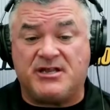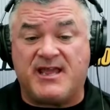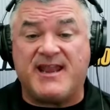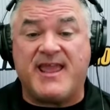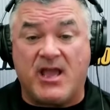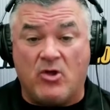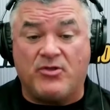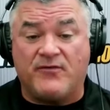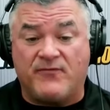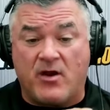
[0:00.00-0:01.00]
and health
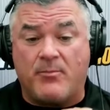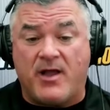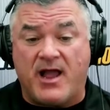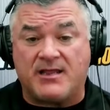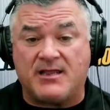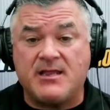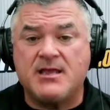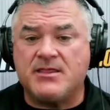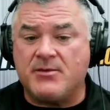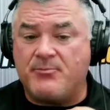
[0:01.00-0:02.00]
of our body,
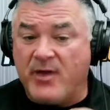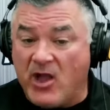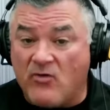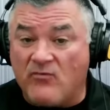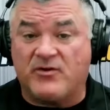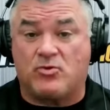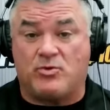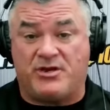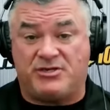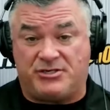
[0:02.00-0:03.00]
the pelvic
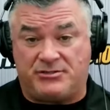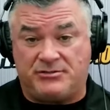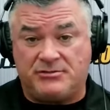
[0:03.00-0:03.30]
region,